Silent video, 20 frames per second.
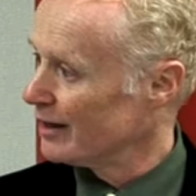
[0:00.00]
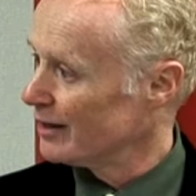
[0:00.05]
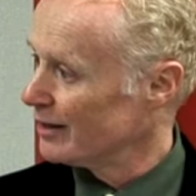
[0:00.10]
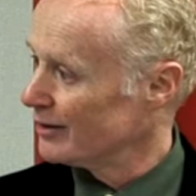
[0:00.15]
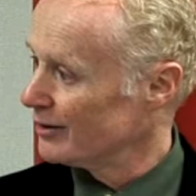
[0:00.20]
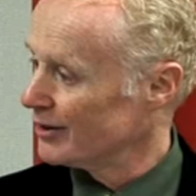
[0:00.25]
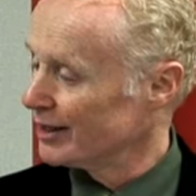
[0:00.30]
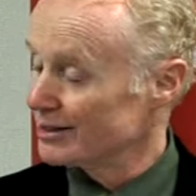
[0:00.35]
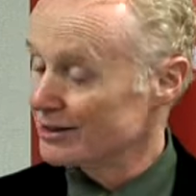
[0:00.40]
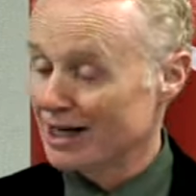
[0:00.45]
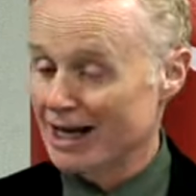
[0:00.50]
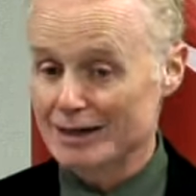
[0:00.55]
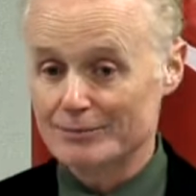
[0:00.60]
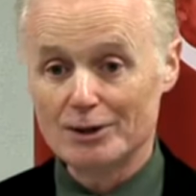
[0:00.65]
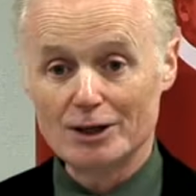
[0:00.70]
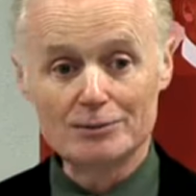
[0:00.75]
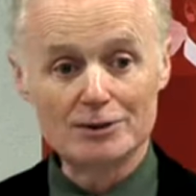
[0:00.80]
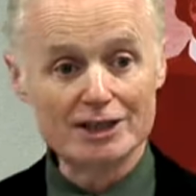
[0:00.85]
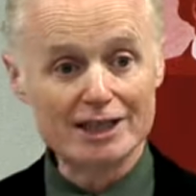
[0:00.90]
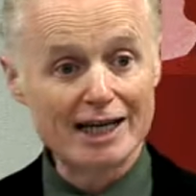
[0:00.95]
think tank
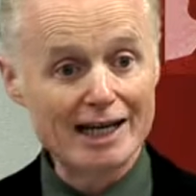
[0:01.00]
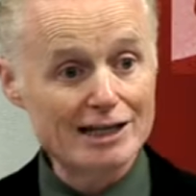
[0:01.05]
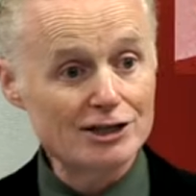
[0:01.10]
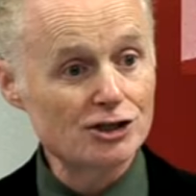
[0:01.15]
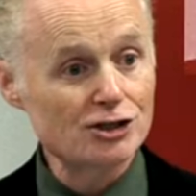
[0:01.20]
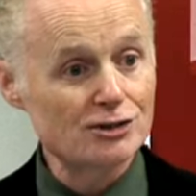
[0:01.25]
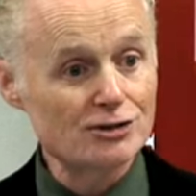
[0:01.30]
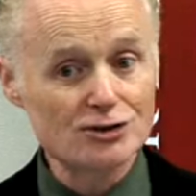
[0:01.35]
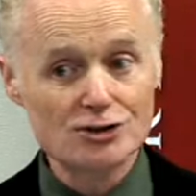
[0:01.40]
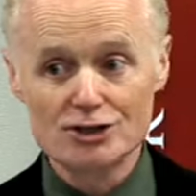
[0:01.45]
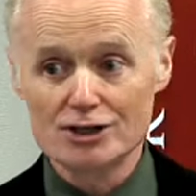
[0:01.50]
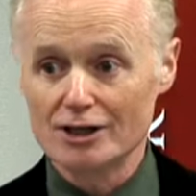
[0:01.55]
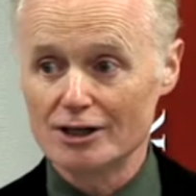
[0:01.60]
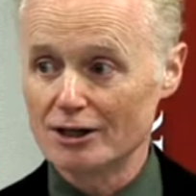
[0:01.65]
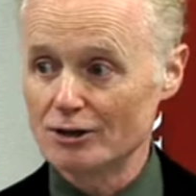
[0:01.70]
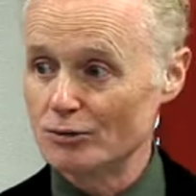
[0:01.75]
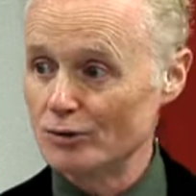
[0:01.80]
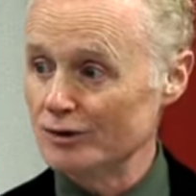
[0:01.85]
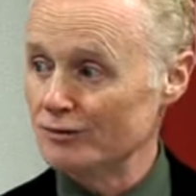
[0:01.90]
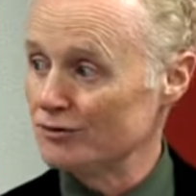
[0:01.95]
publications.
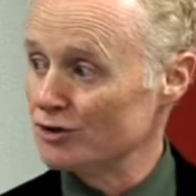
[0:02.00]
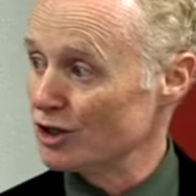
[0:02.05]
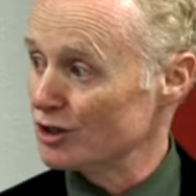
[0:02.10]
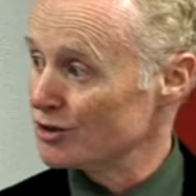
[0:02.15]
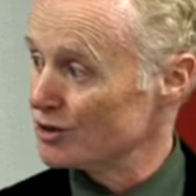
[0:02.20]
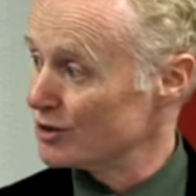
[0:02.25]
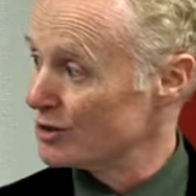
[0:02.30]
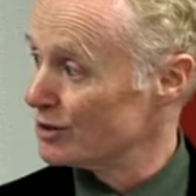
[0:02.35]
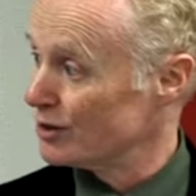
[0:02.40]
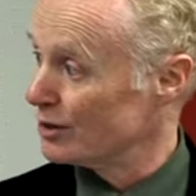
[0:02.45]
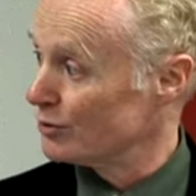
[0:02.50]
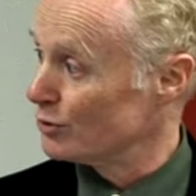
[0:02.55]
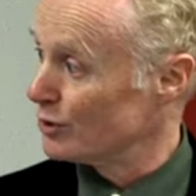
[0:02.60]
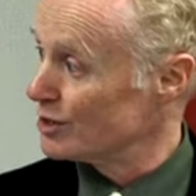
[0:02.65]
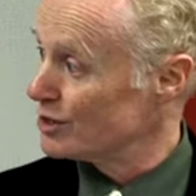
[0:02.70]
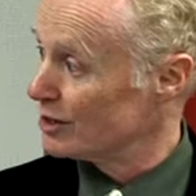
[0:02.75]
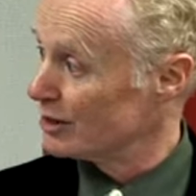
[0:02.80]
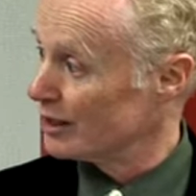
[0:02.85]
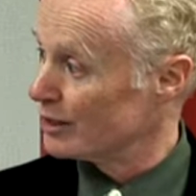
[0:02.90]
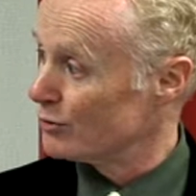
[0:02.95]
We've just
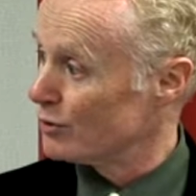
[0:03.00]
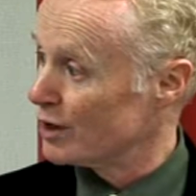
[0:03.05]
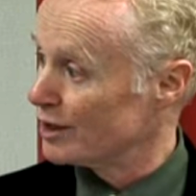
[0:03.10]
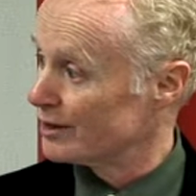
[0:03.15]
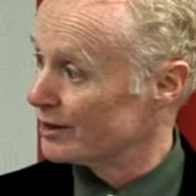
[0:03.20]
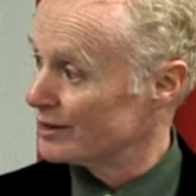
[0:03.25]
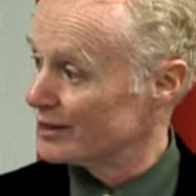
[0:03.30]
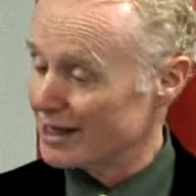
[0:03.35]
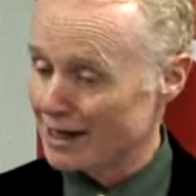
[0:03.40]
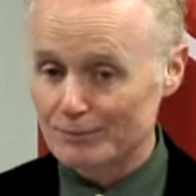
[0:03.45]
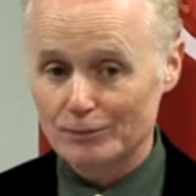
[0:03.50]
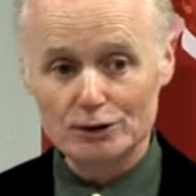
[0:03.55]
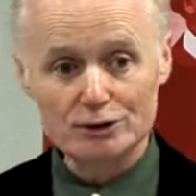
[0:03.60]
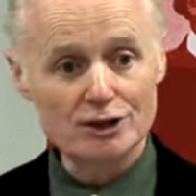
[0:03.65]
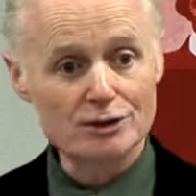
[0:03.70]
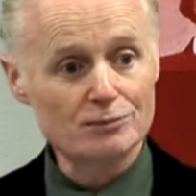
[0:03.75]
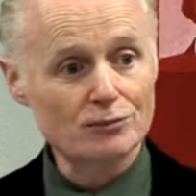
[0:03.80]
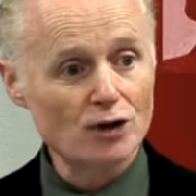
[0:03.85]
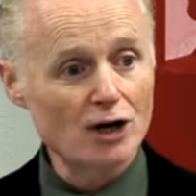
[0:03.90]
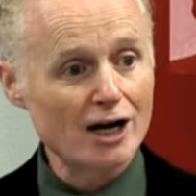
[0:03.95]
recently won a
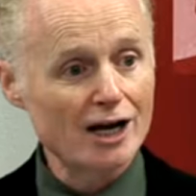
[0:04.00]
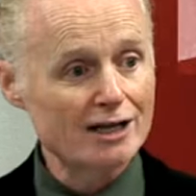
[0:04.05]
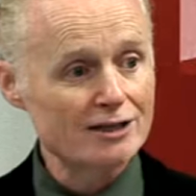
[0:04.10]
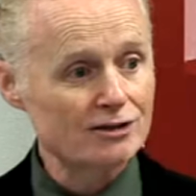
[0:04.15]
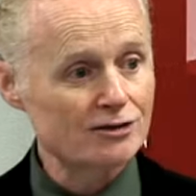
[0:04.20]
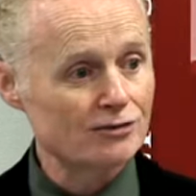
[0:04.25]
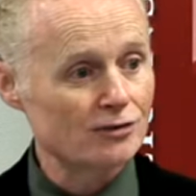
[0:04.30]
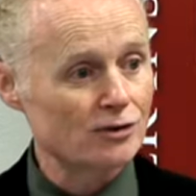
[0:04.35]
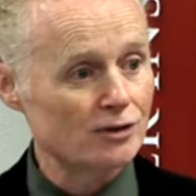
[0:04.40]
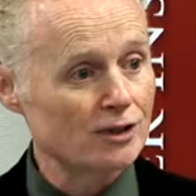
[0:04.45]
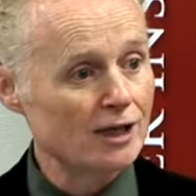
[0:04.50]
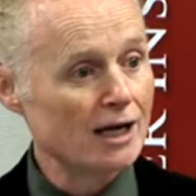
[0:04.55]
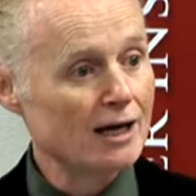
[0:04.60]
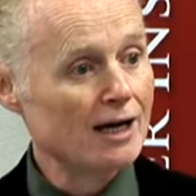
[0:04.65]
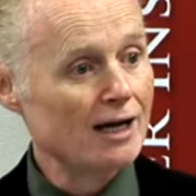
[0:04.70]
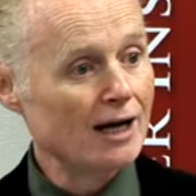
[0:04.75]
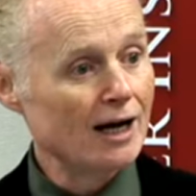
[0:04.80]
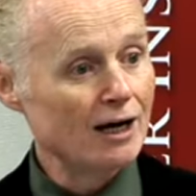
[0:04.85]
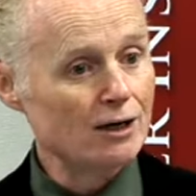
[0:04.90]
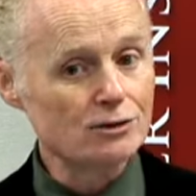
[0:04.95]
Templeton Prize for
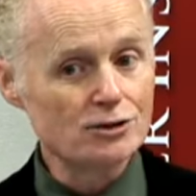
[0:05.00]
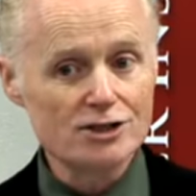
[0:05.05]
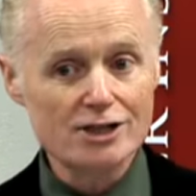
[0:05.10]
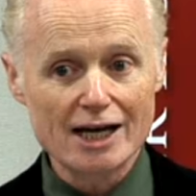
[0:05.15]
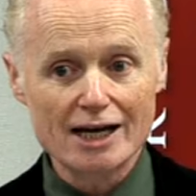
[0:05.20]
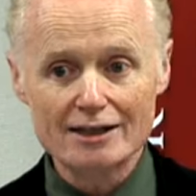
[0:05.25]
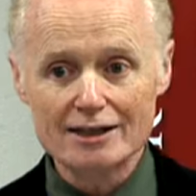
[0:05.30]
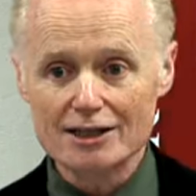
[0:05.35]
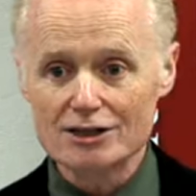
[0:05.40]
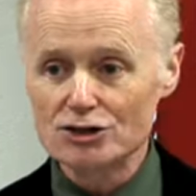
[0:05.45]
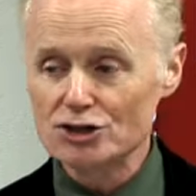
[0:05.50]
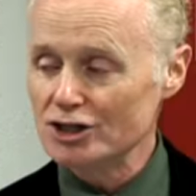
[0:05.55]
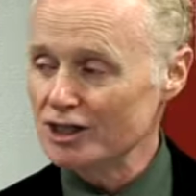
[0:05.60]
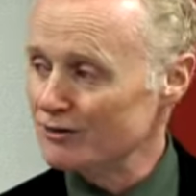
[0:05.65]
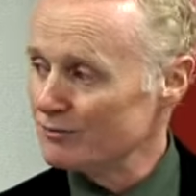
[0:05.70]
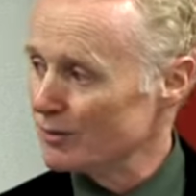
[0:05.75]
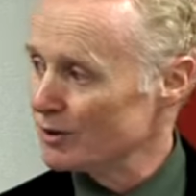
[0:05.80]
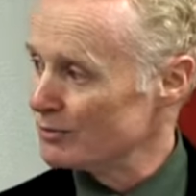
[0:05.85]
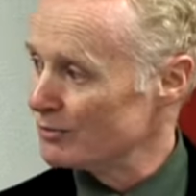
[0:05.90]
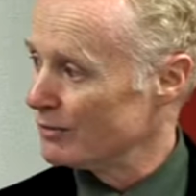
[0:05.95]
outstanding
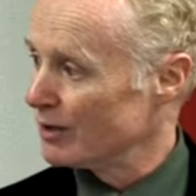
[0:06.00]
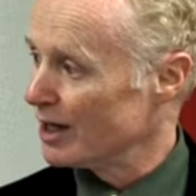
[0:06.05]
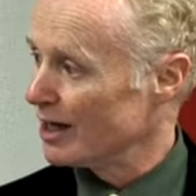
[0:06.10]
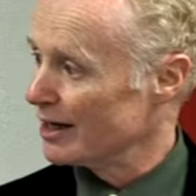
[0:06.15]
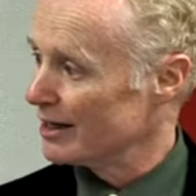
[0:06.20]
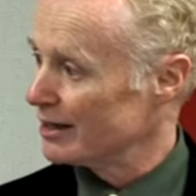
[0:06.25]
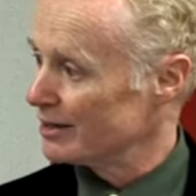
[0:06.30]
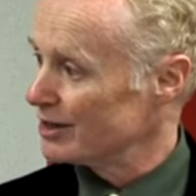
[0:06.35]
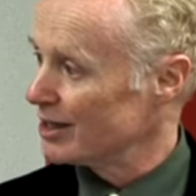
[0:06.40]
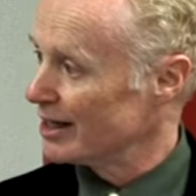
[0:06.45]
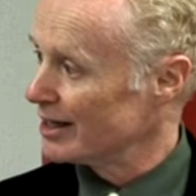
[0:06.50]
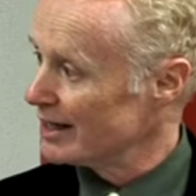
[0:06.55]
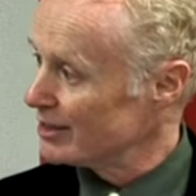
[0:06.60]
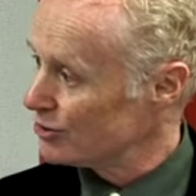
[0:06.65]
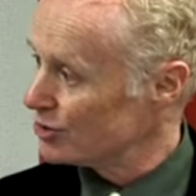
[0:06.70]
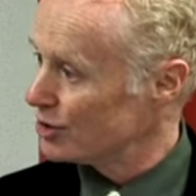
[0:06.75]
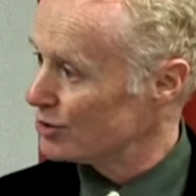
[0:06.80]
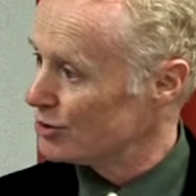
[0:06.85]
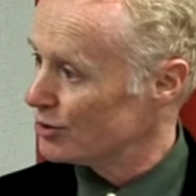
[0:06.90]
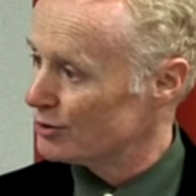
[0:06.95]
achievement by a Young
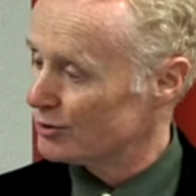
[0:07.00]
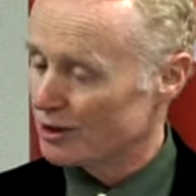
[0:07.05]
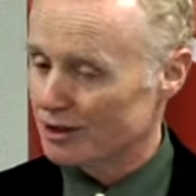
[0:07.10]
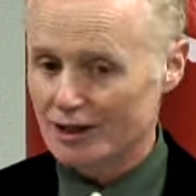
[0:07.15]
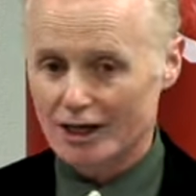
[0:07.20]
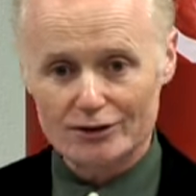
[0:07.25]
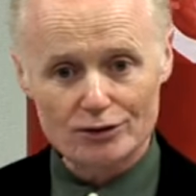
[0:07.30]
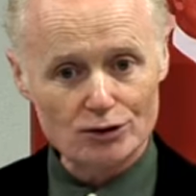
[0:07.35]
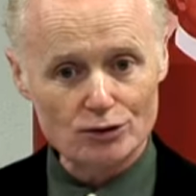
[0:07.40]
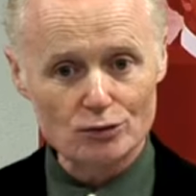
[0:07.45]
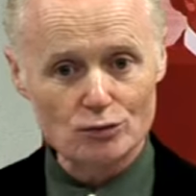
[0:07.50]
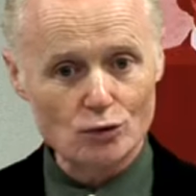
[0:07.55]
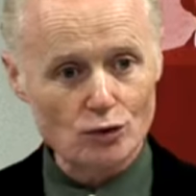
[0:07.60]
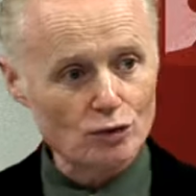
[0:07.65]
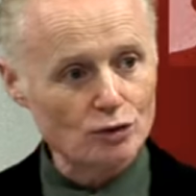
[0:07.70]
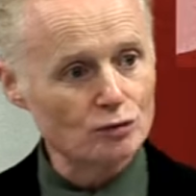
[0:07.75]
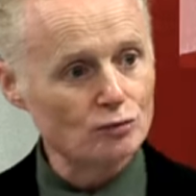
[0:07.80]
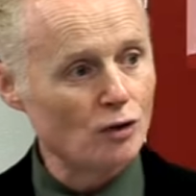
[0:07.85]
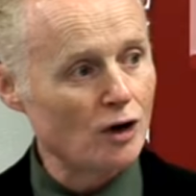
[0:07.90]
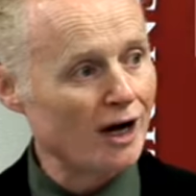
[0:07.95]
Institute, another
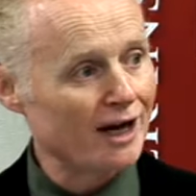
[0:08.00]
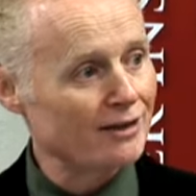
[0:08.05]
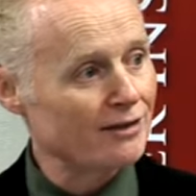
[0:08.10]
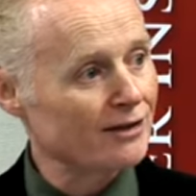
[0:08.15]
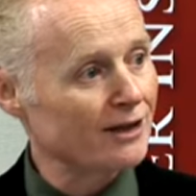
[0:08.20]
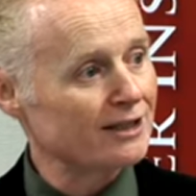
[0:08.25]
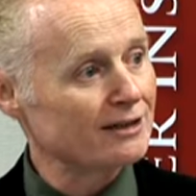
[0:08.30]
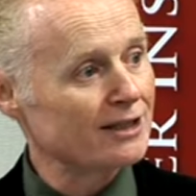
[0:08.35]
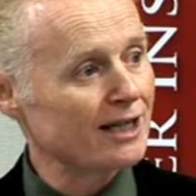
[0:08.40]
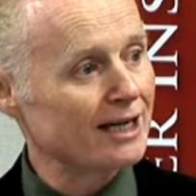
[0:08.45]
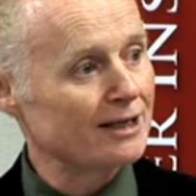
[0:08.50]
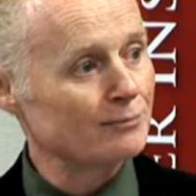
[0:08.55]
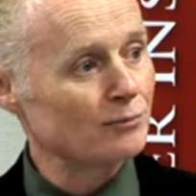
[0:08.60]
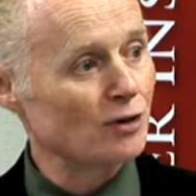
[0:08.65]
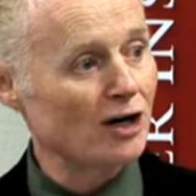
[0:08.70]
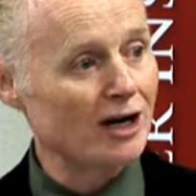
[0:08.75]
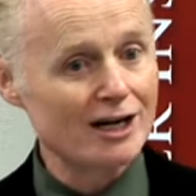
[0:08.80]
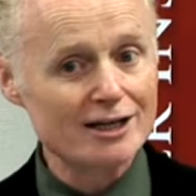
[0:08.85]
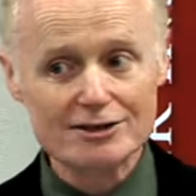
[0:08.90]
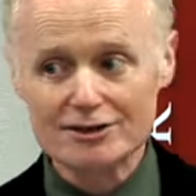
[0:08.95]
worldwide think tank
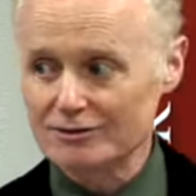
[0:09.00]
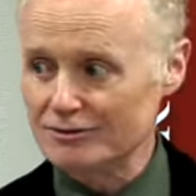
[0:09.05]
prize.